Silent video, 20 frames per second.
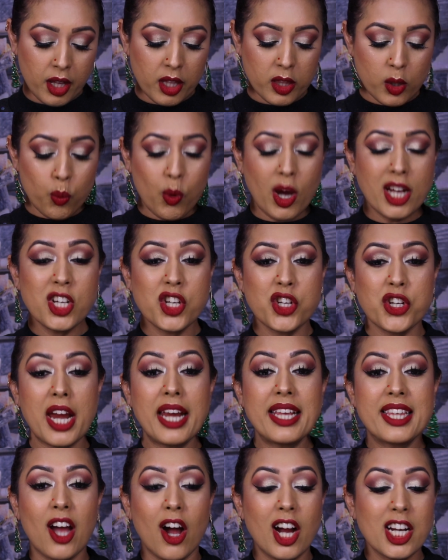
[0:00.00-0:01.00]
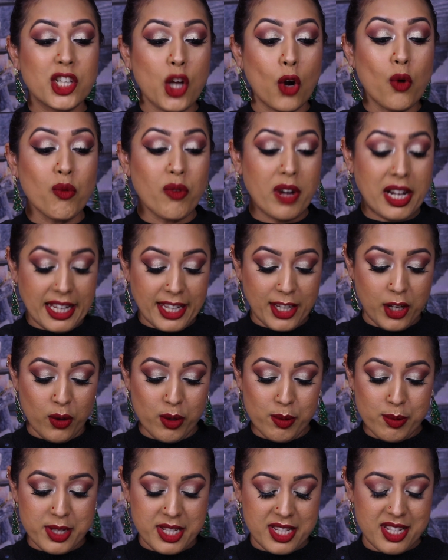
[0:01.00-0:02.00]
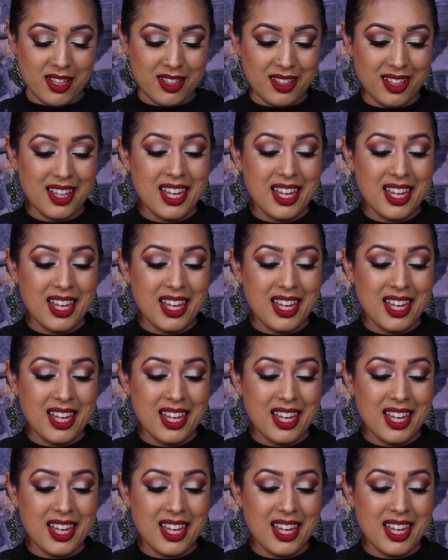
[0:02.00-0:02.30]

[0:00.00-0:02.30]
The one shade that I don't really use.